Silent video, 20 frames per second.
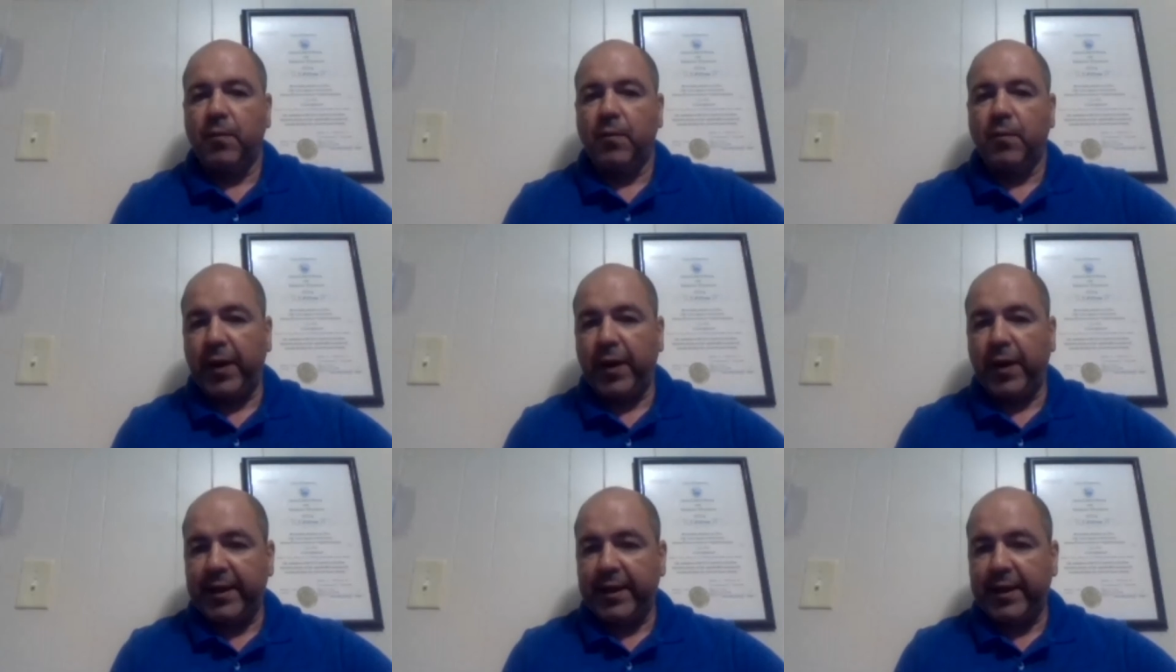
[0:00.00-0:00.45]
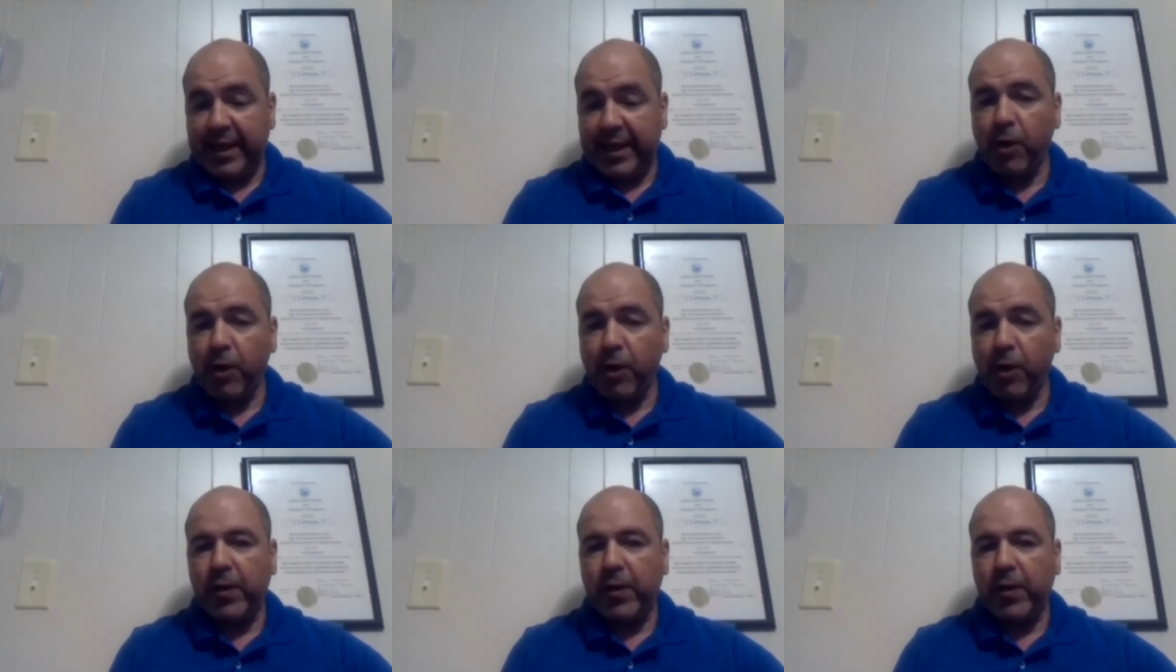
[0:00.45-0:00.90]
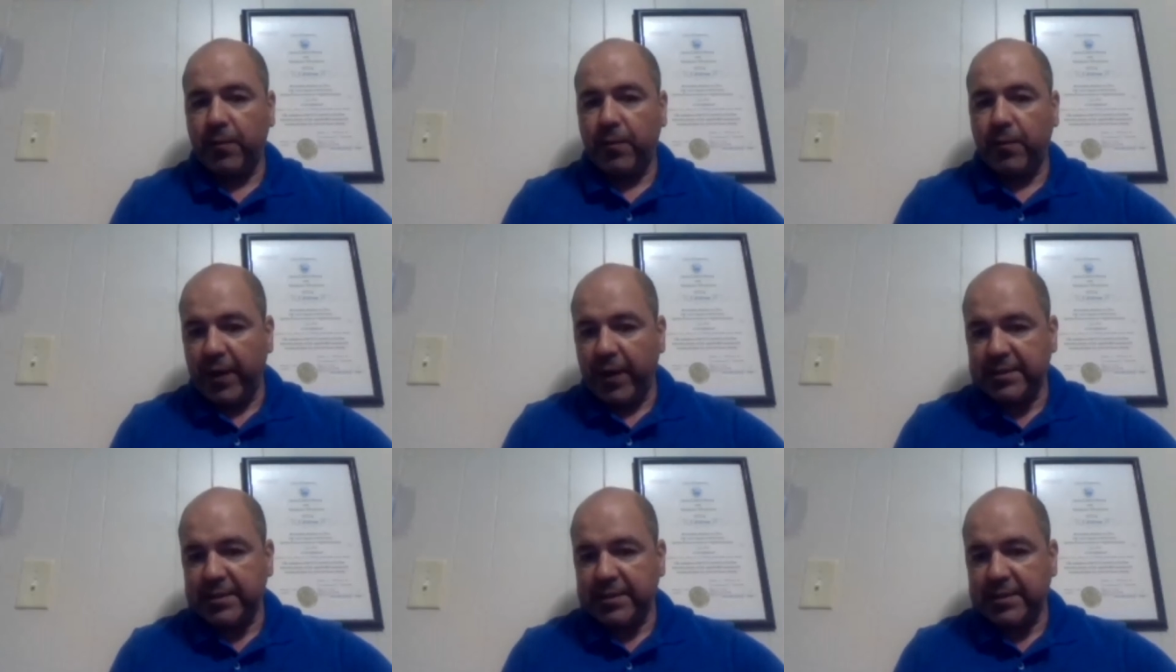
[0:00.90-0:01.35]
but they already
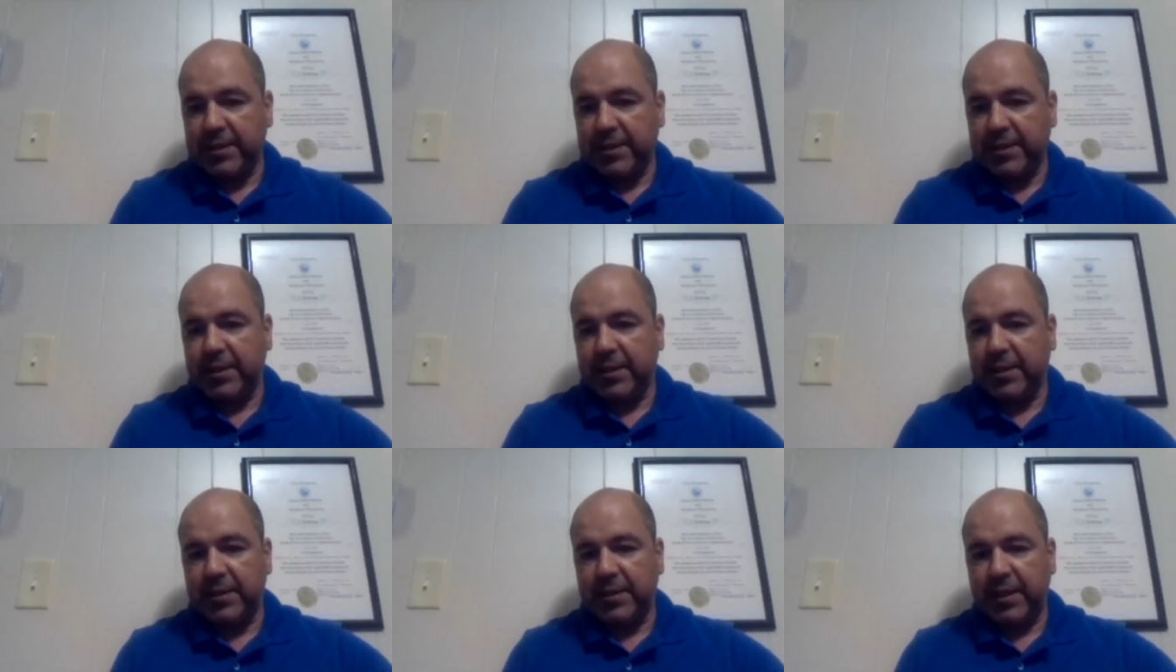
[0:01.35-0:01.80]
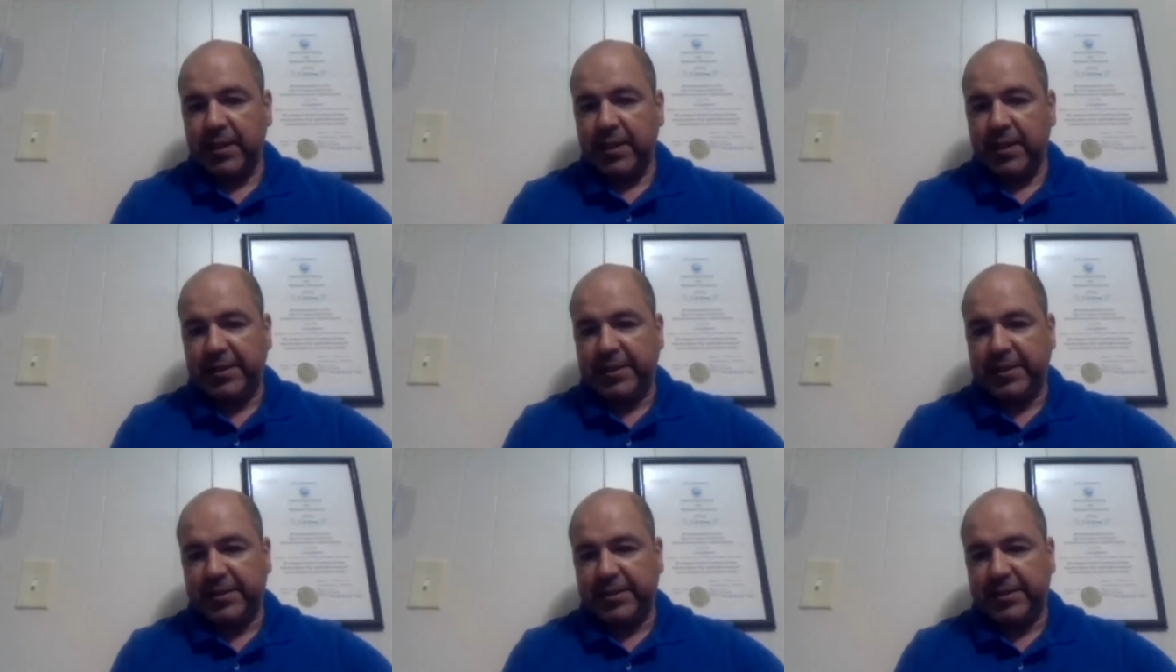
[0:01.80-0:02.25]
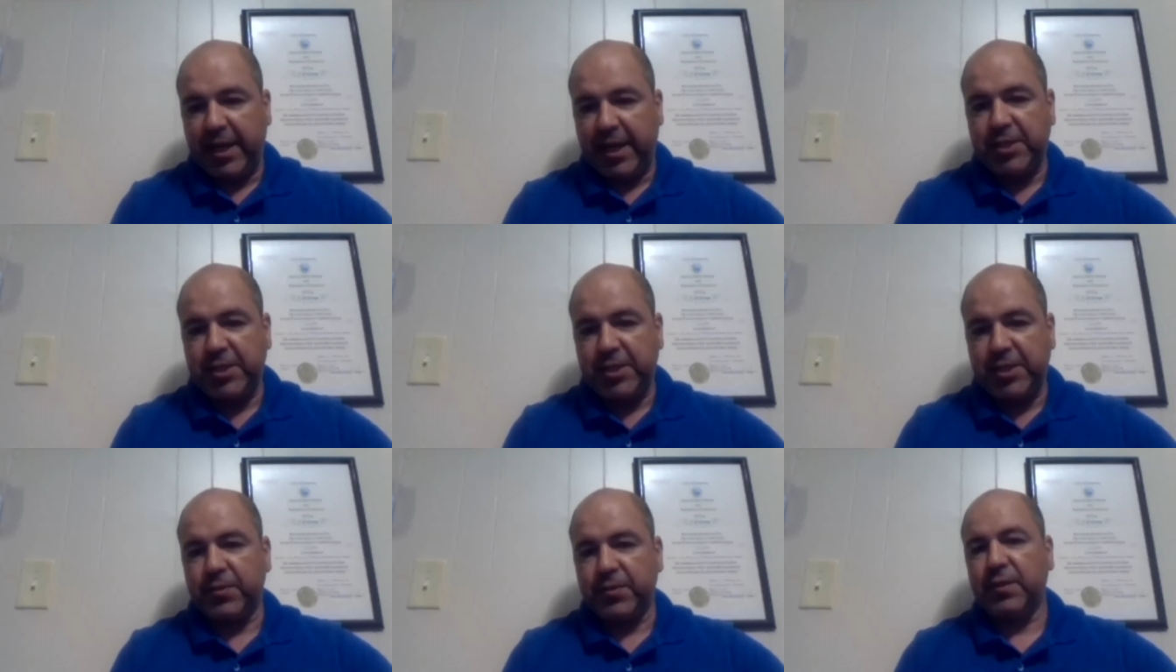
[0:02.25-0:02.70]
passed the, the
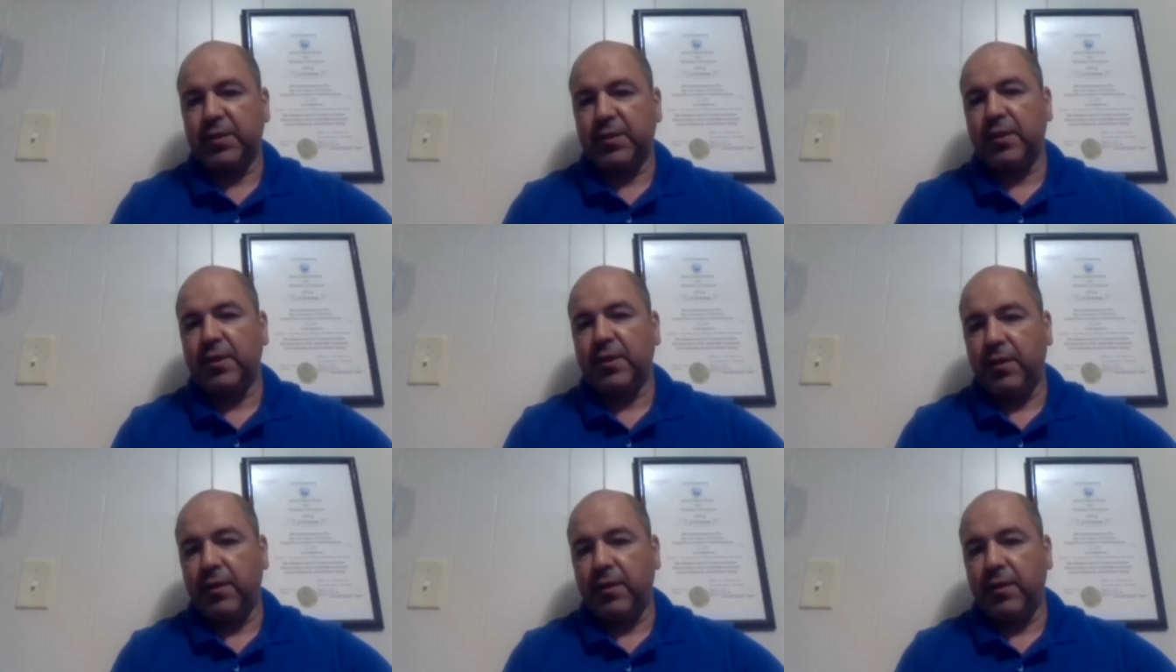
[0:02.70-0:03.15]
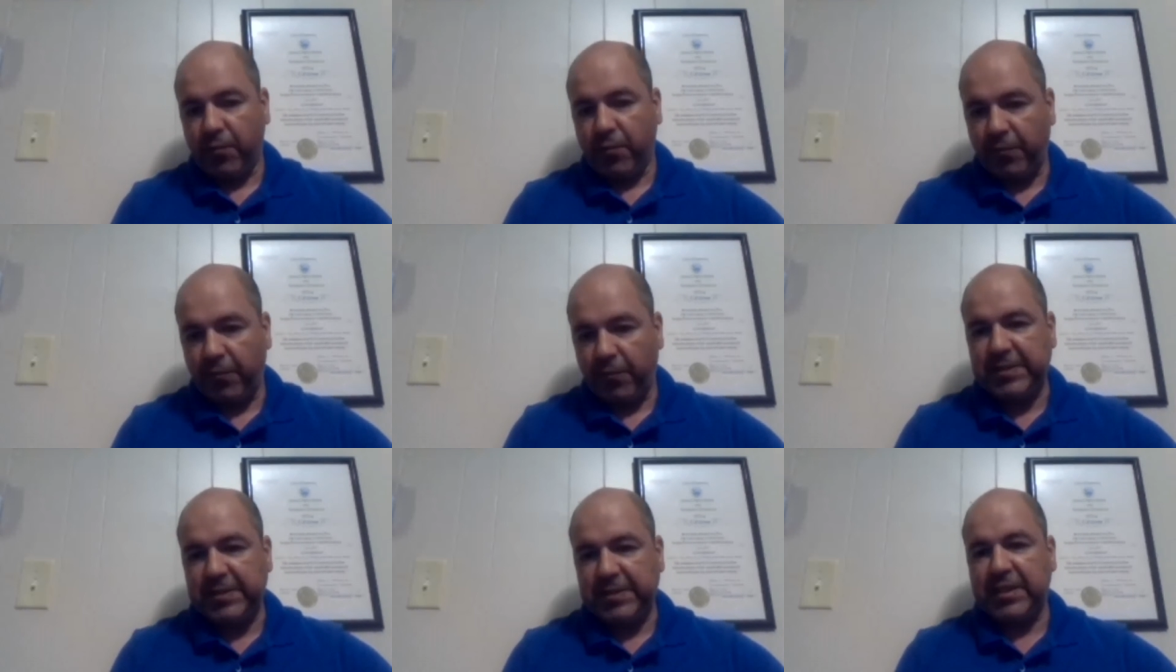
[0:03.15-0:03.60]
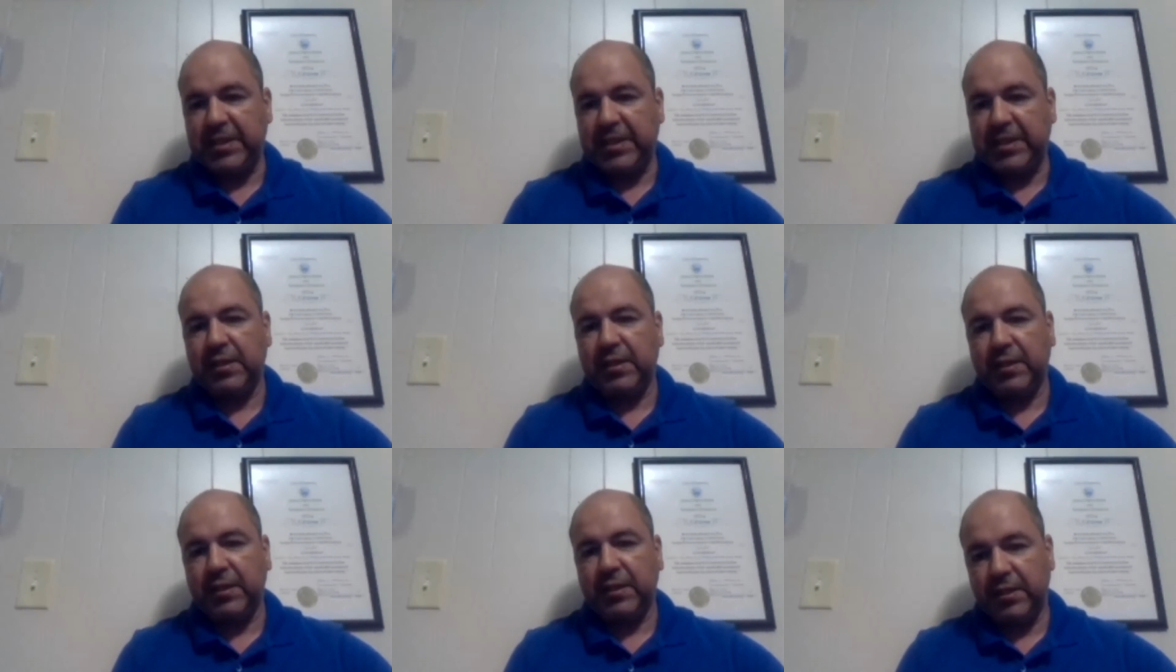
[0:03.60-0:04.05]
legislation for
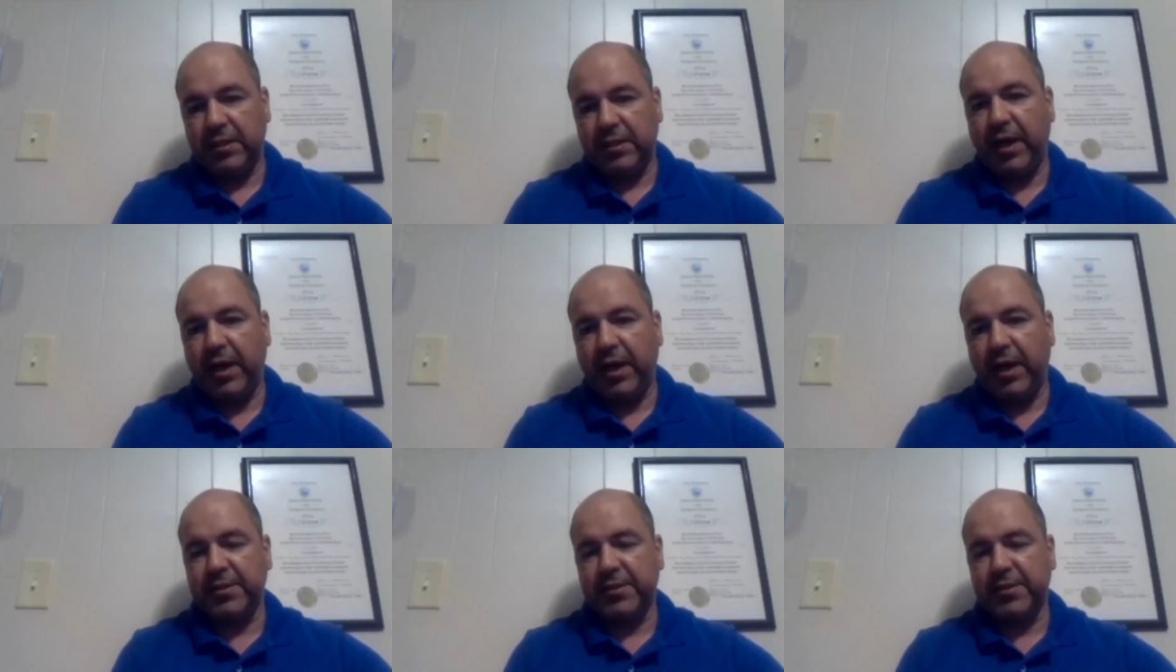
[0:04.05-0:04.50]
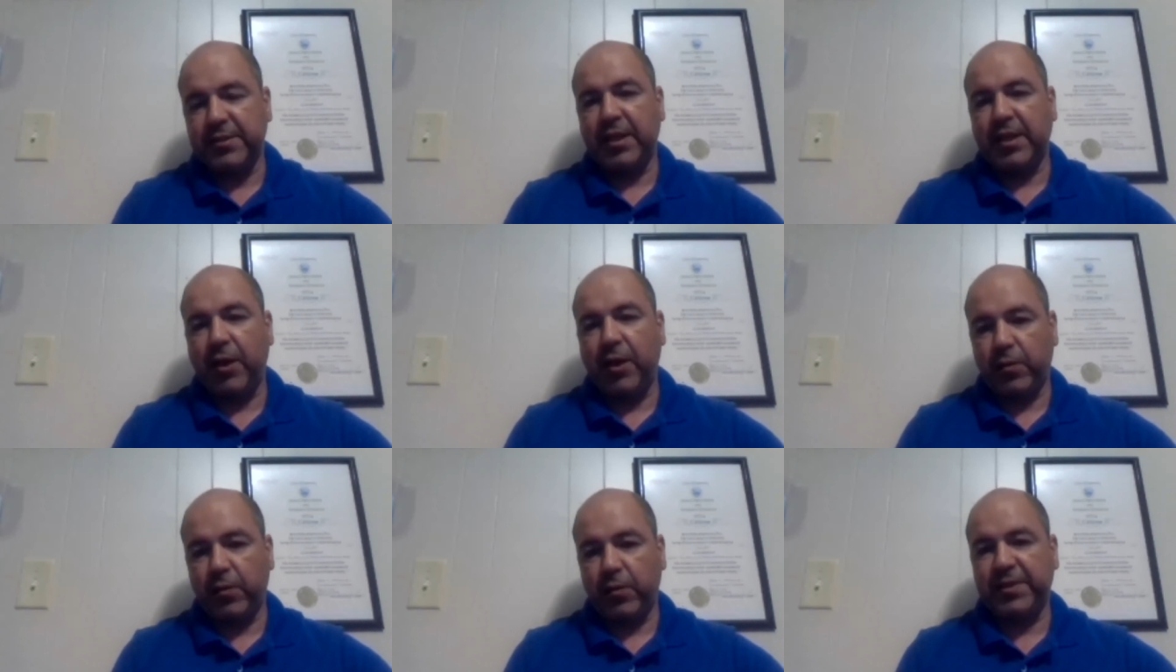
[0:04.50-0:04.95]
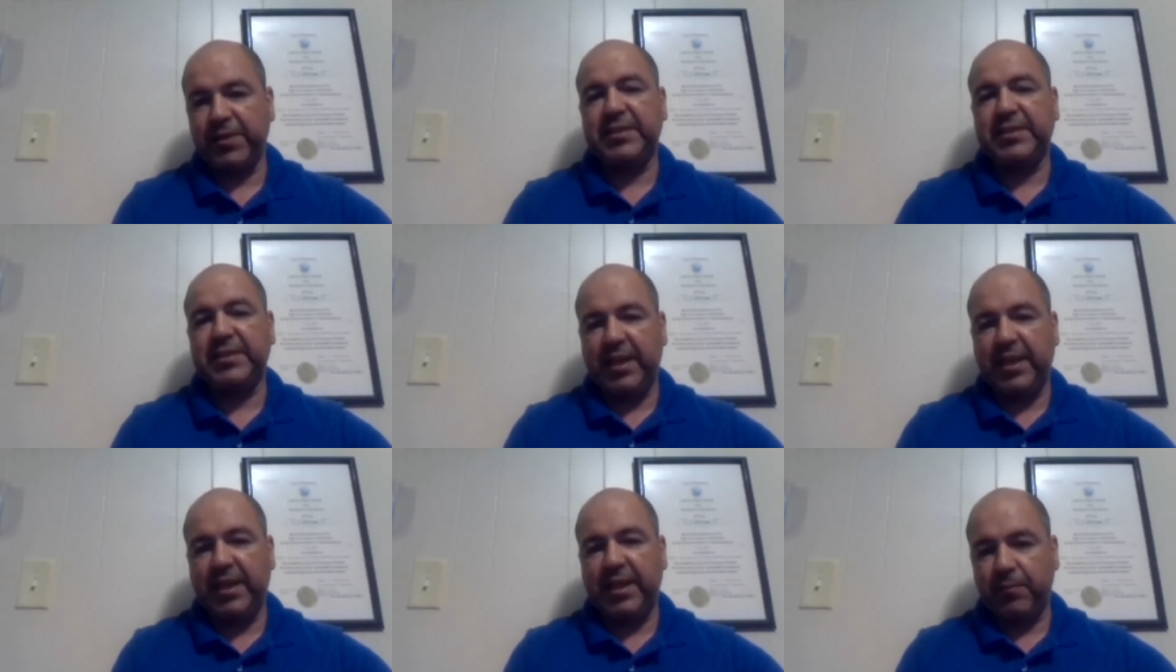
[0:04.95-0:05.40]
$15 an hour. The
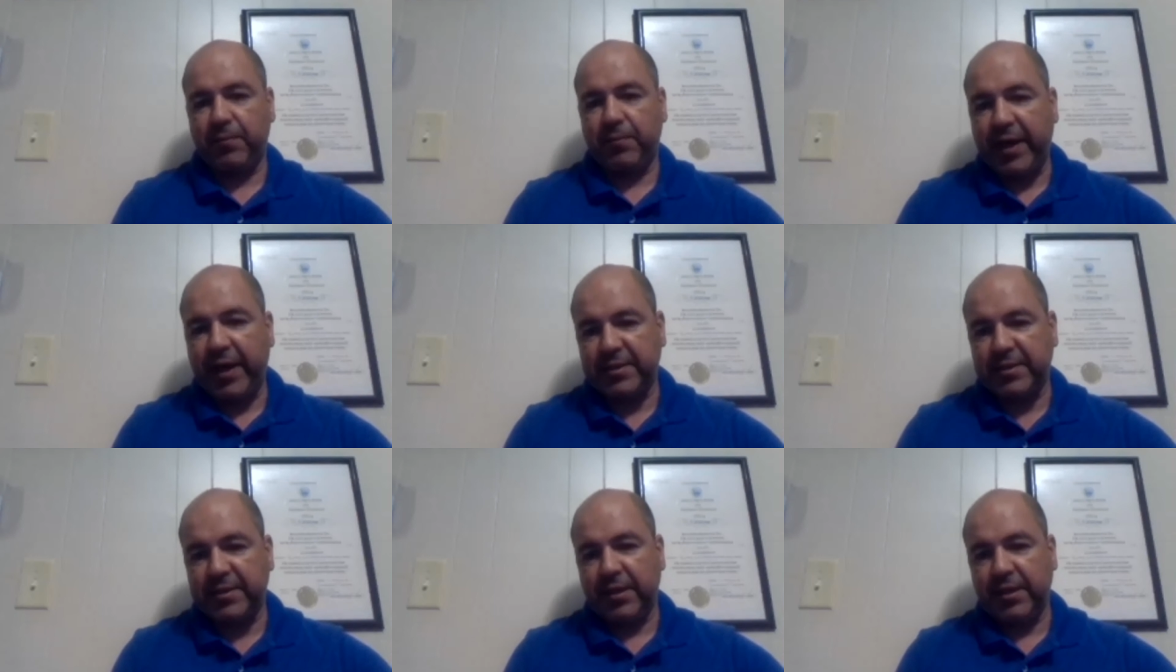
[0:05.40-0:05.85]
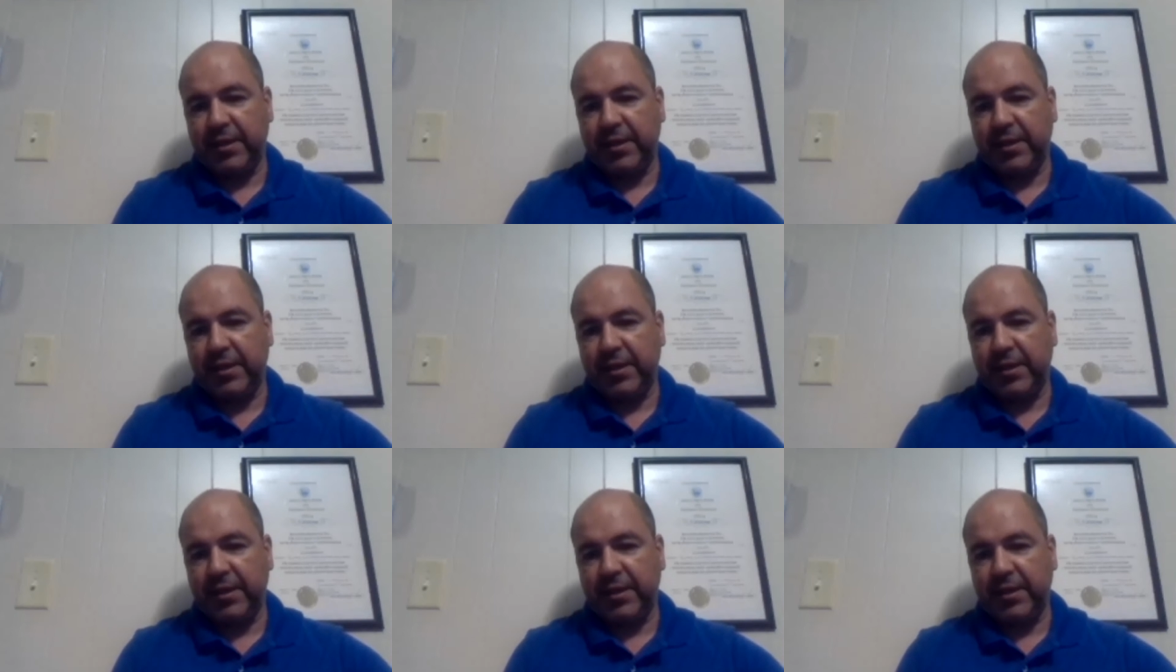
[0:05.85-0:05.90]
Senate passed it.